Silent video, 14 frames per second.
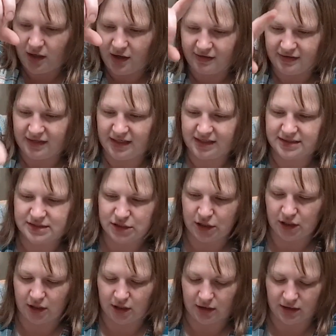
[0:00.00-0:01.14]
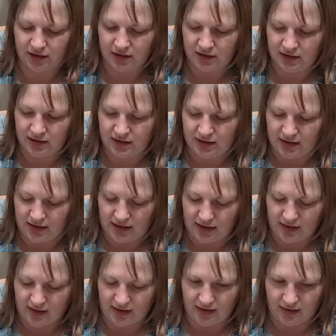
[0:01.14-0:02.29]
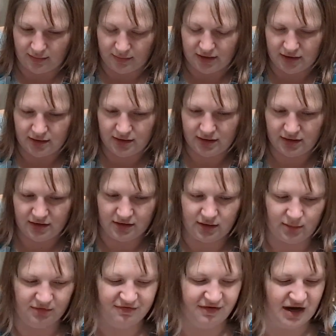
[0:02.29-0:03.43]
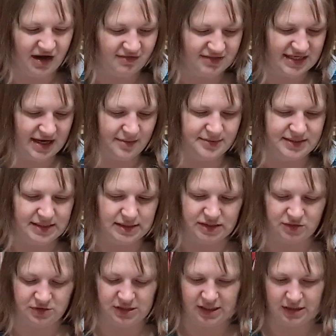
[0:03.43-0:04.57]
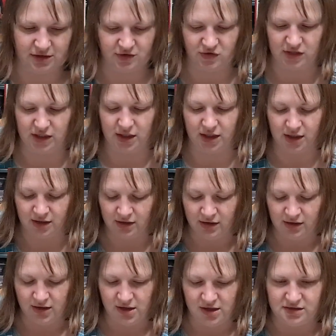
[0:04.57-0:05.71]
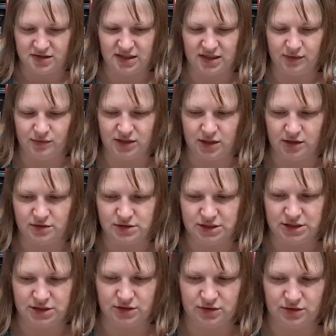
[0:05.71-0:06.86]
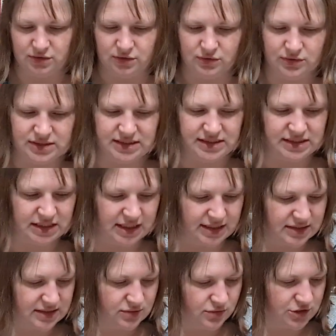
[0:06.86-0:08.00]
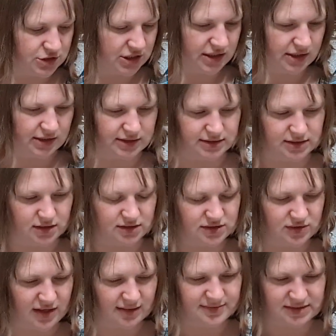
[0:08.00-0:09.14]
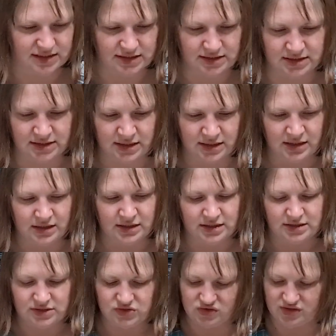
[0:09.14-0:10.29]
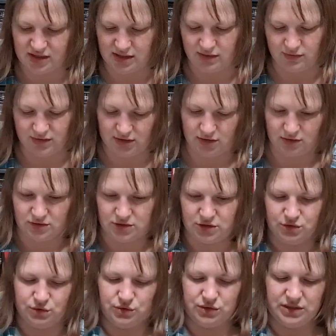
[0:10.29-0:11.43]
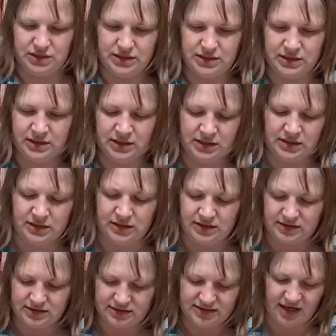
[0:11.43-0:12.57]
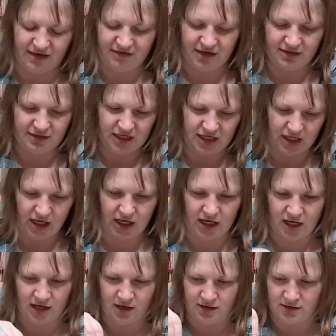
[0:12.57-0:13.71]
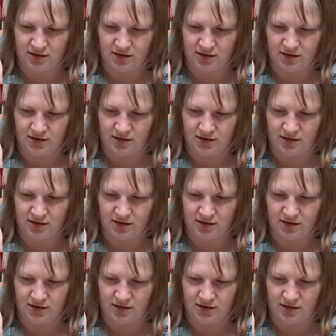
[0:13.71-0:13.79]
On the next turn, number 5 is absent, so he can't go there. Then he would go to 6, which I think is also absent. So then he would go to 7, then 8,